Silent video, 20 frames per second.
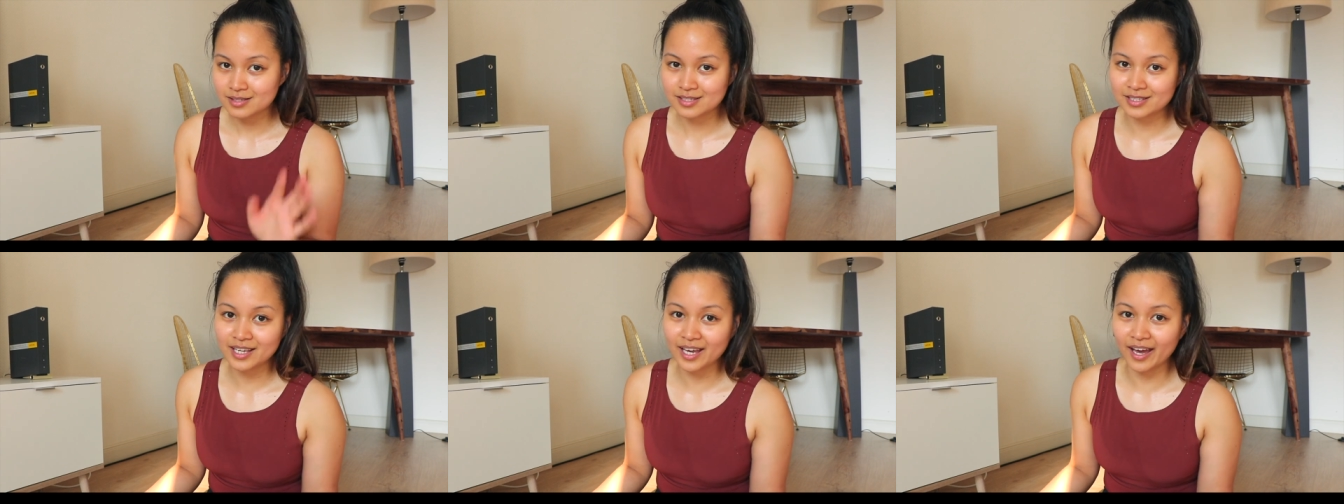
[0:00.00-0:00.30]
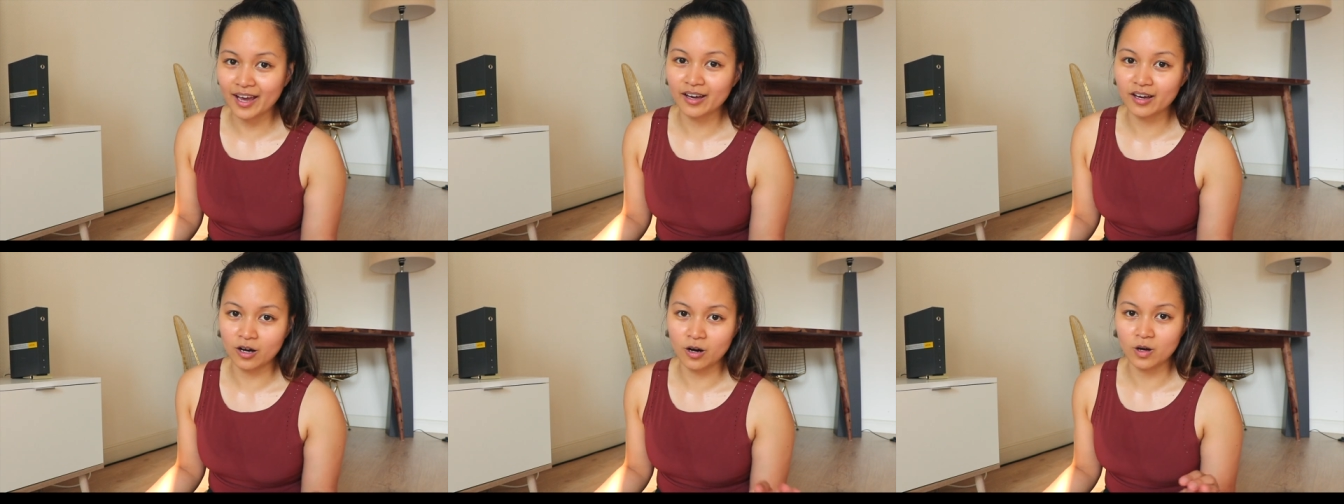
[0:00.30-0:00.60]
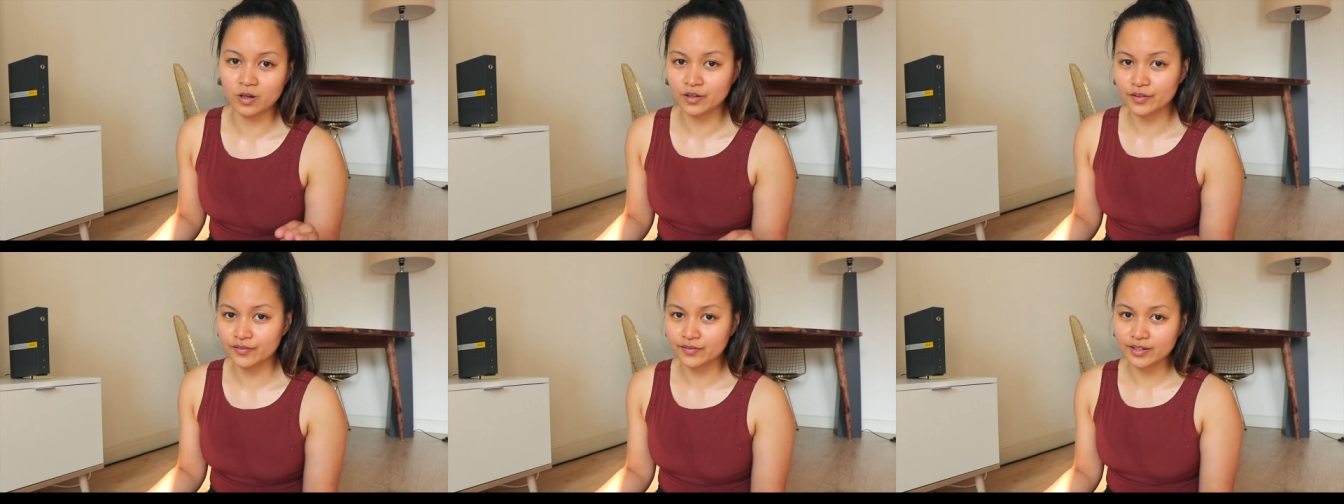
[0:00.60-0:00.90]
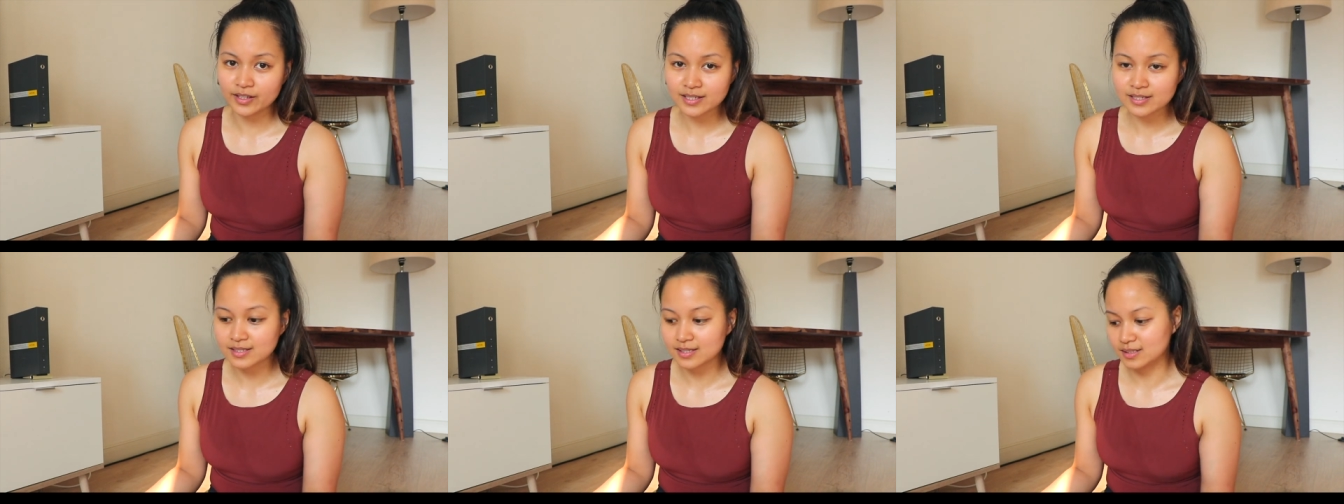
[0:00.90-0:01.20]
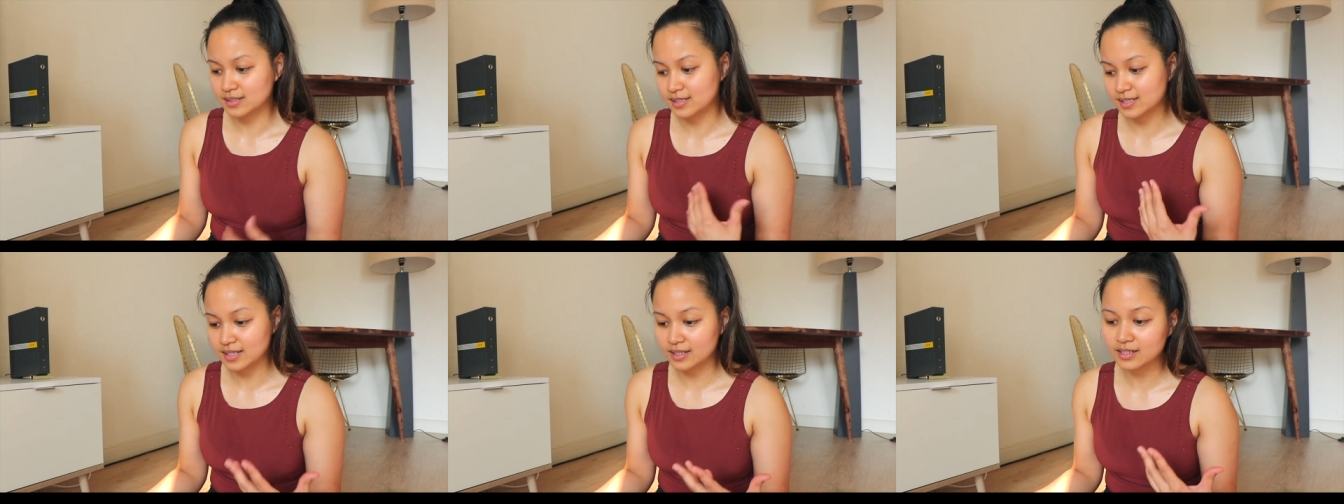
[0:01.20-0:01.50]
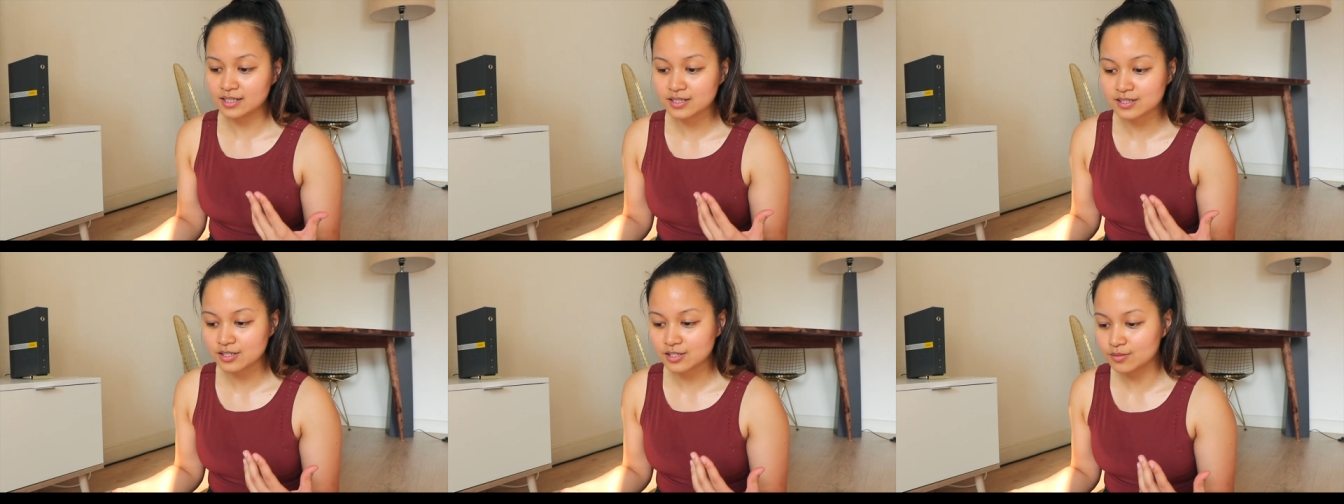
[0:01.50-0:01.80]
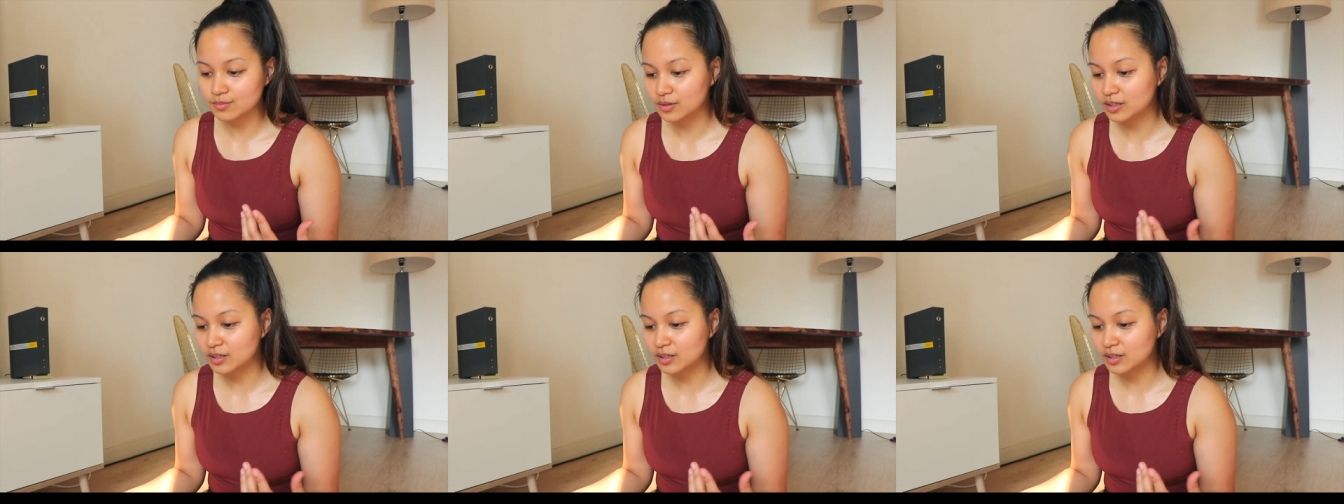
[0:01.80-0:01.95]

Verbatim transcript: get all of this and send this to